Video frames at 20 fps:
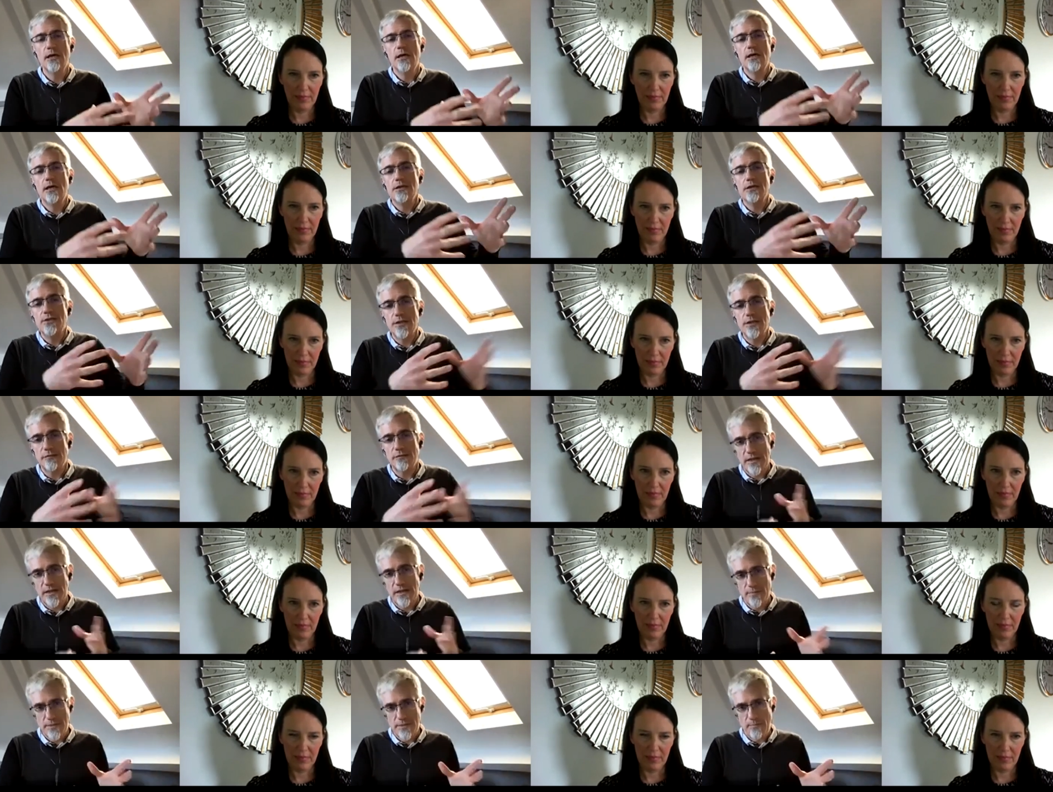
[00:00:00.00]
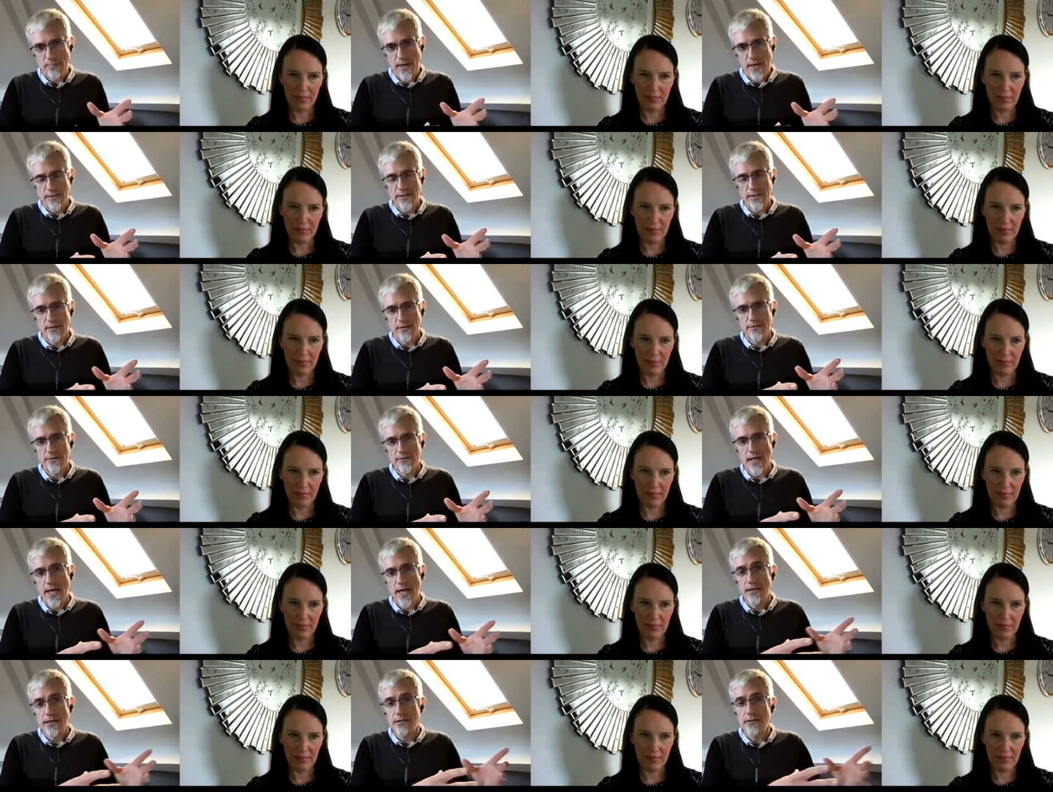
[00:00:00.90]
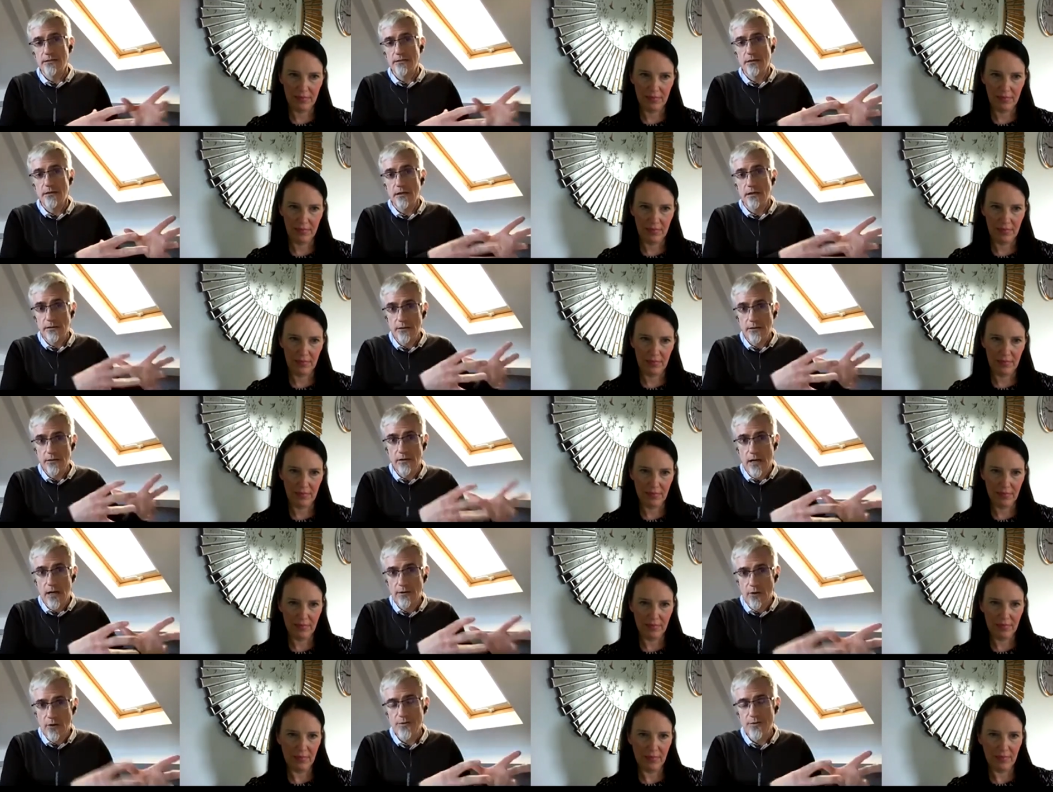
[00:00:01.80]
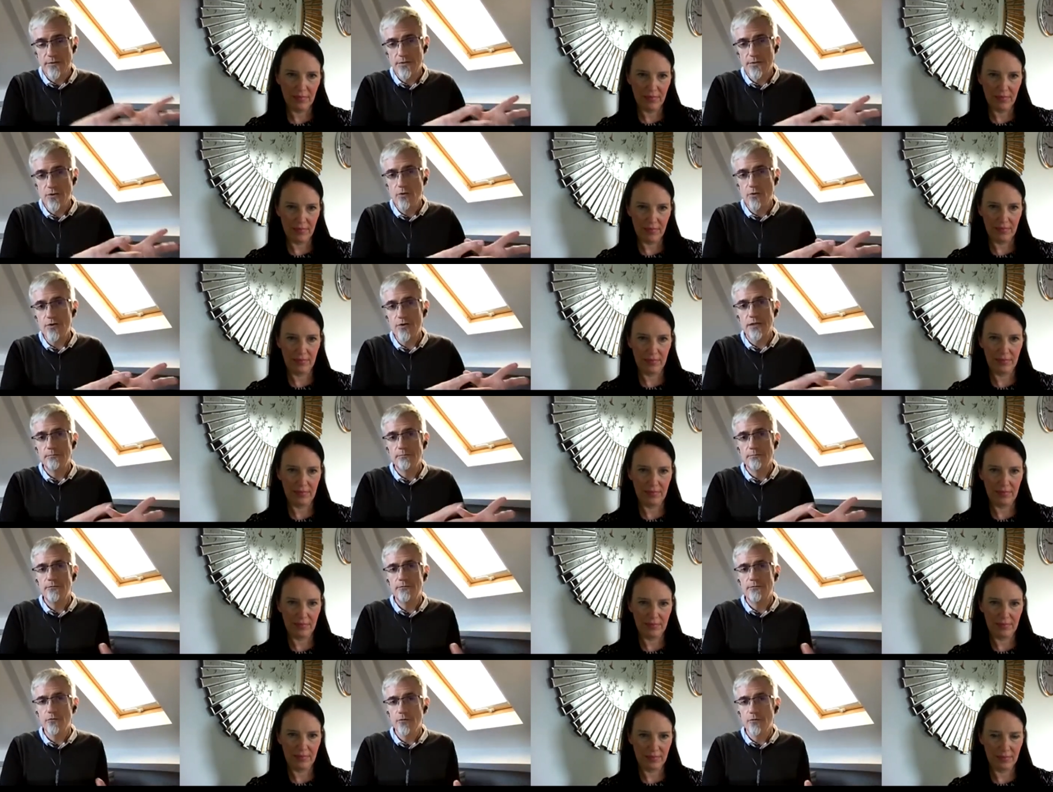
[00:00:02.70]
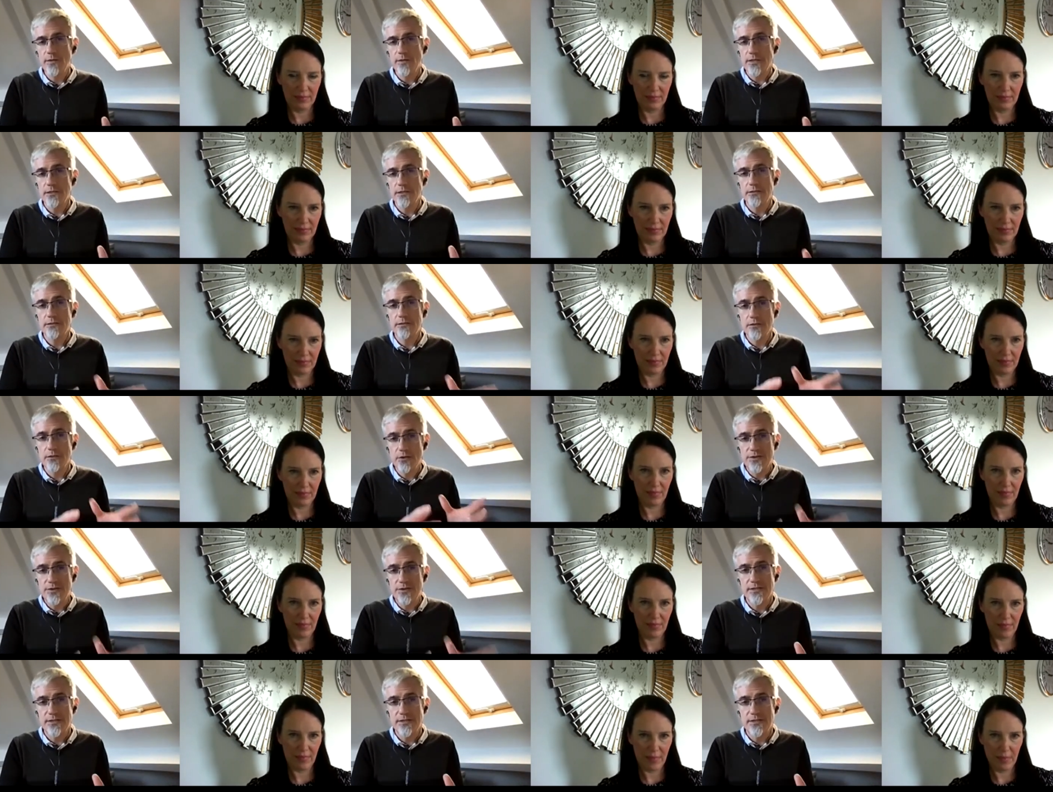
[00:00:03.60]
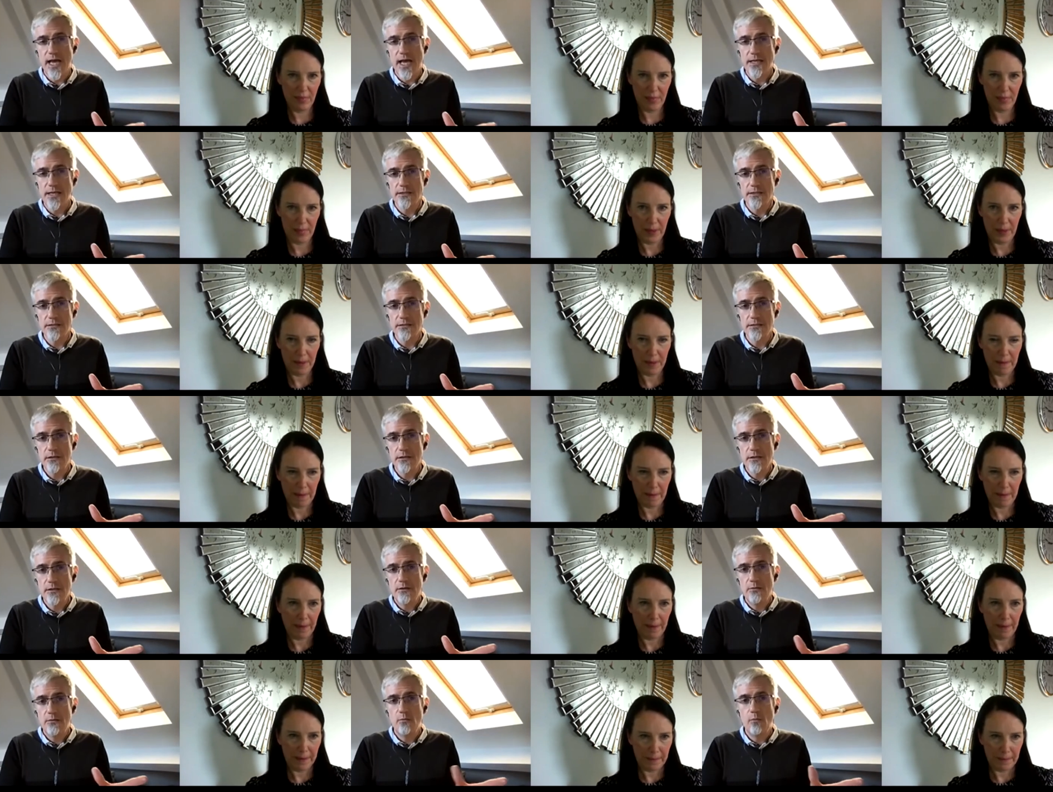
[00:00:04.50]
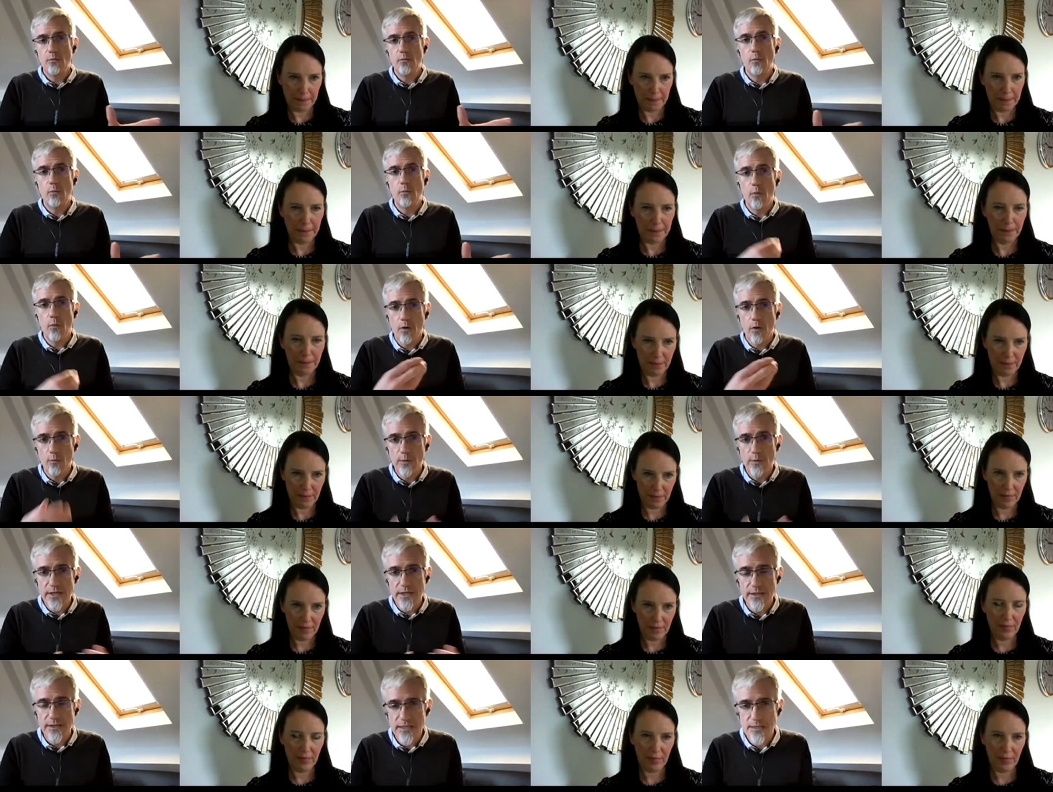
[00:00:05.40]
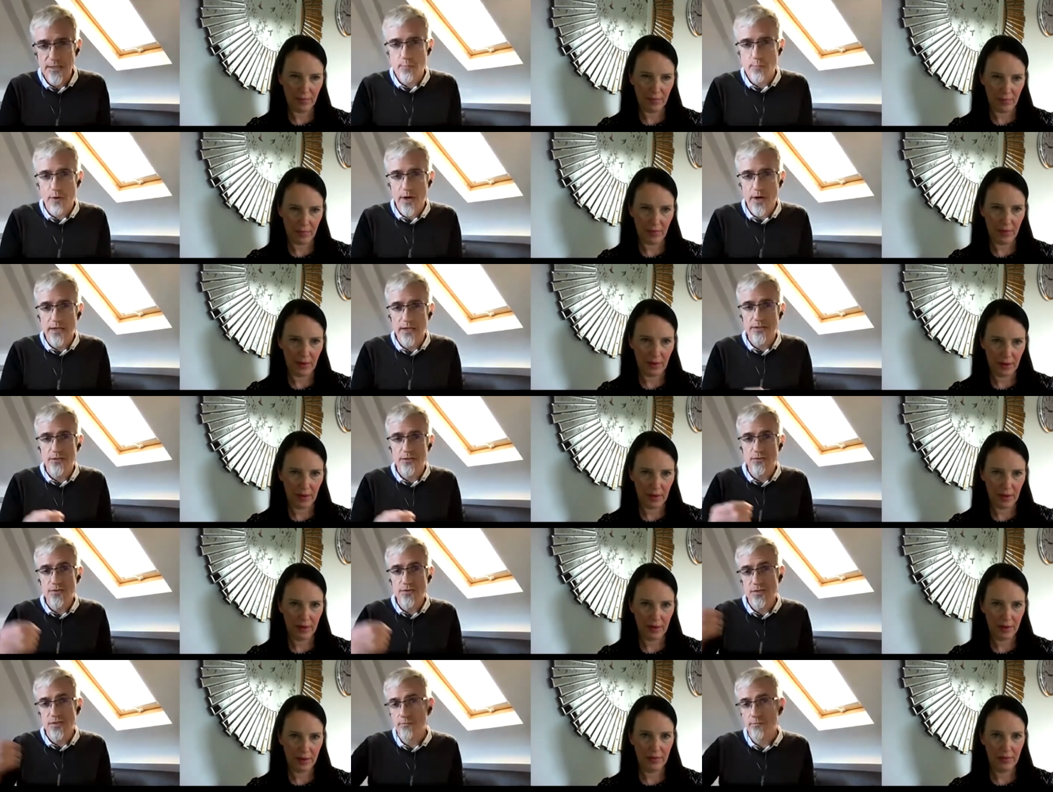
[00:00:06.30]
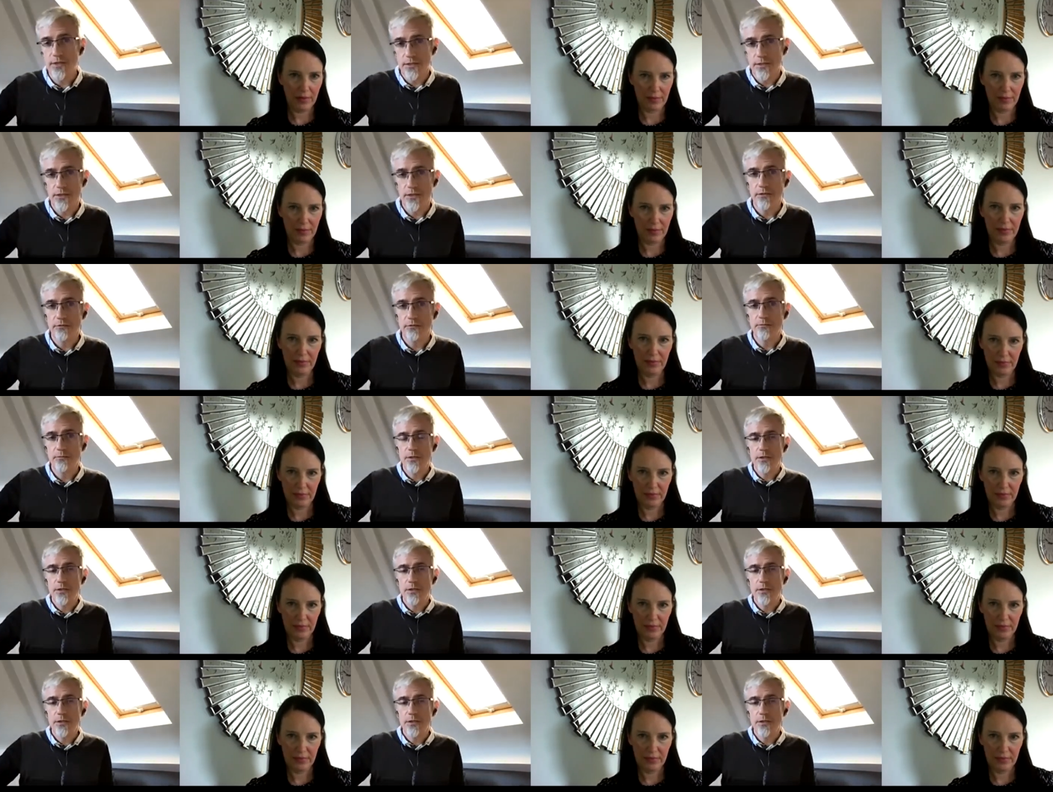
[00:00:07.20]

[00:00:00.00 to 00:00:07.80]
Speaker 1: shifting perspectives, and a, a lot of talking before we could understand what we could each bring to something new.